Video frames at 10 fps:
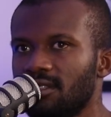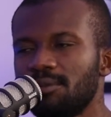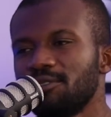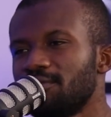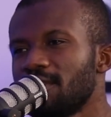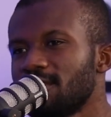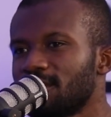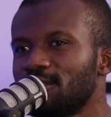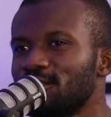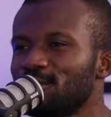And I mean various,
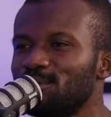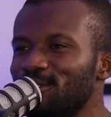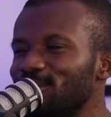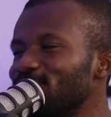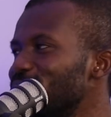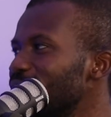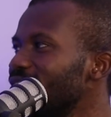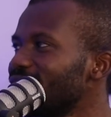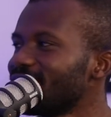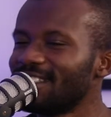it could just be 2 to 3.
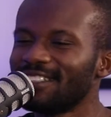Yeah.